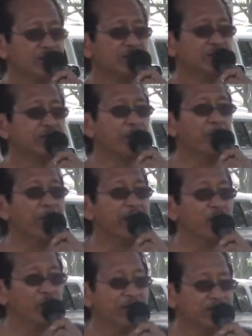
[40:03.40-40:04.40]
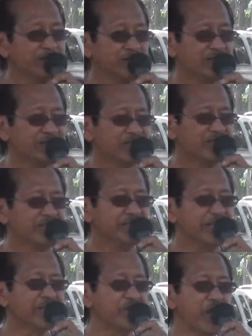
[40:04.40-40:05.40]
Somebody will.
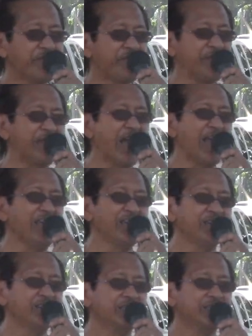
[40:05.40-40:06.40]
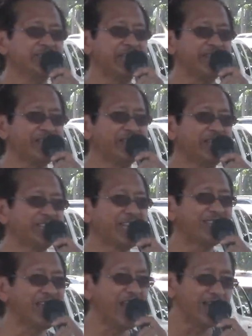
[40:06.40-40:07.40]
The crafty guy, the, sat- the
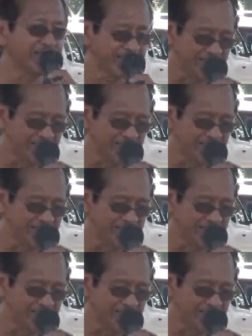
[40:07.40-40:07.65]
Satanas,